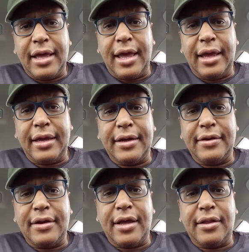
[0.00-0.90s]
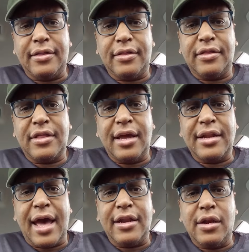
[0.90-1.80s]
and they
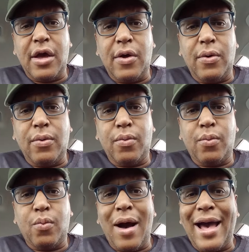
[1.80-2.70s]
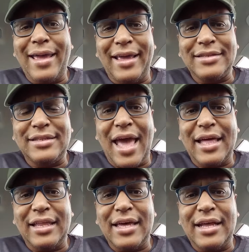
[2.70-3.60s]
not know why
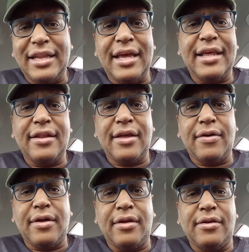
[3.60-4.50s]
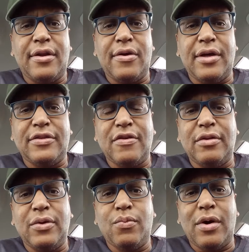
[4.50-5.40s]
exactly I did it. It's
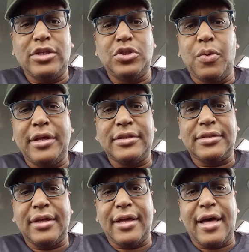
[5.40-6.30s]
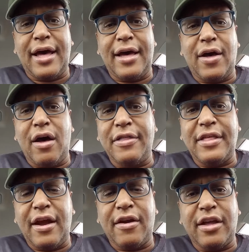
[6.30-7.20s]
only one choice on
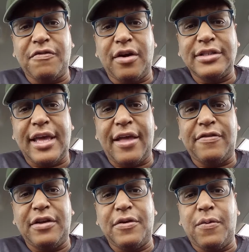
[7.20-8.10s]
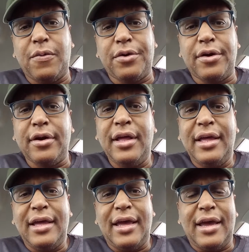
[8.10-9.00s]
there as far as canceling an order,
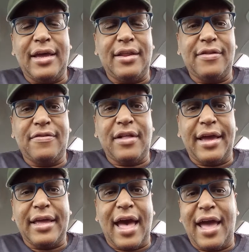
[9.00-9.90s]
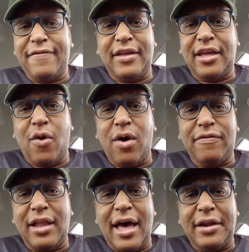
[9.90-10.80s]
and it's like I have to go
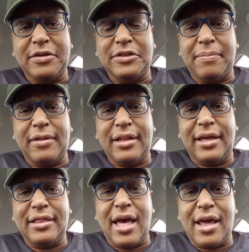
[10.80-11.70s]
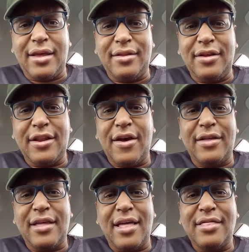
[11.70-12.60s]
offline or something like that, and
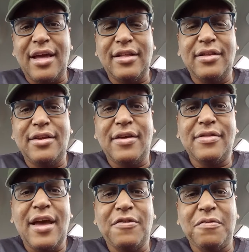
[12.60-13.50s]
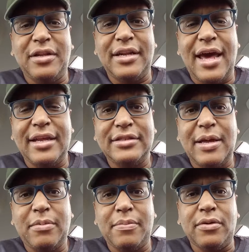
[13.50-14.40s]
and that that's really not
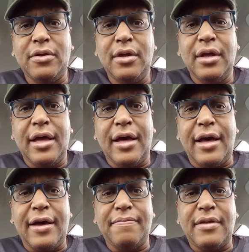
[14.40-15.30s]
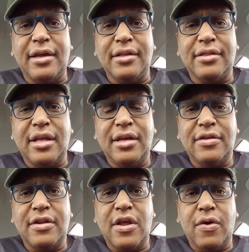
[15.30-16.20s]
acceptable. They need
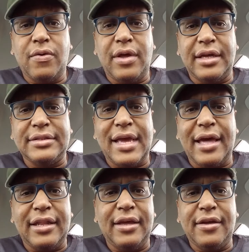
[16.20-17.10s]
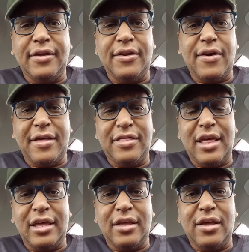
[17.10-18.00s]
to know exactly, I
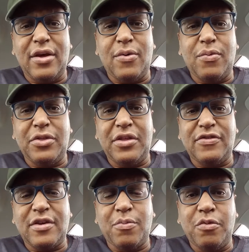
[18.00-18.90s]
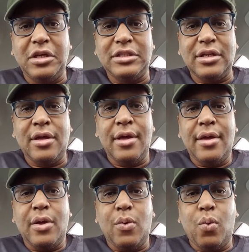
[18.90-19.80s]
think, within some reason
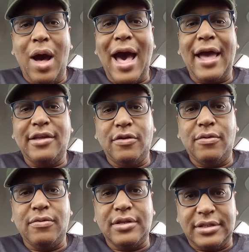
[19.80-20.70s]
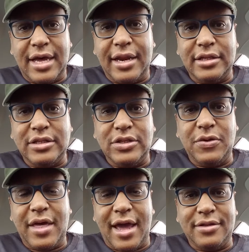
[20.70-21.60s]
why you decided to
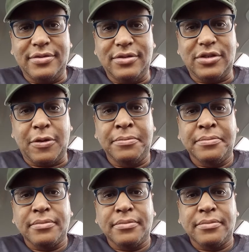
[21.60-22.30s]
do that. So